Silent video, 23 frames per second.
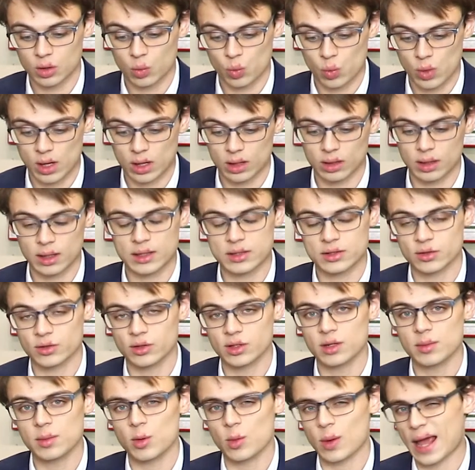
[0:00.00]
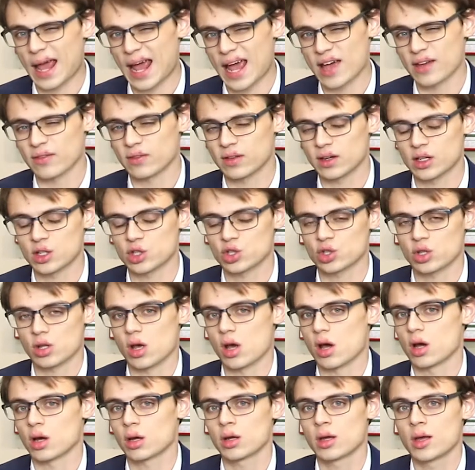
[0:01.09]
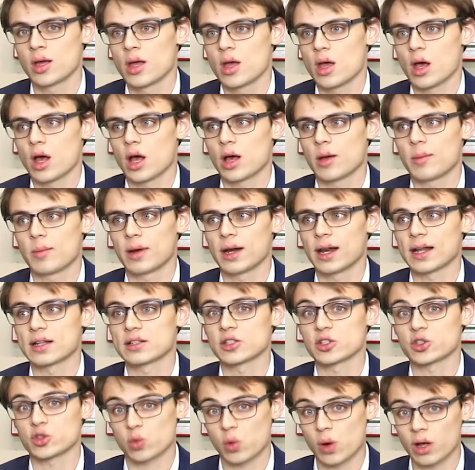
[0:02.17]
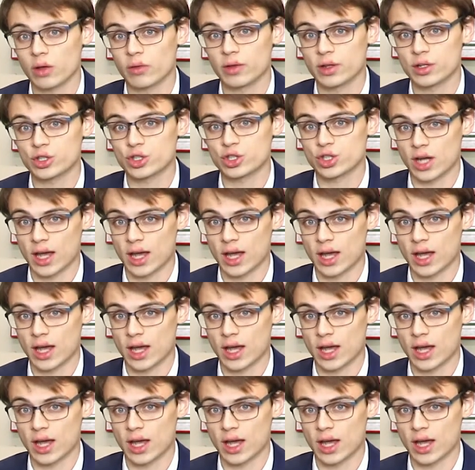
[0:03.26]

Well, it's only about half an inch long, but it has a 12-inch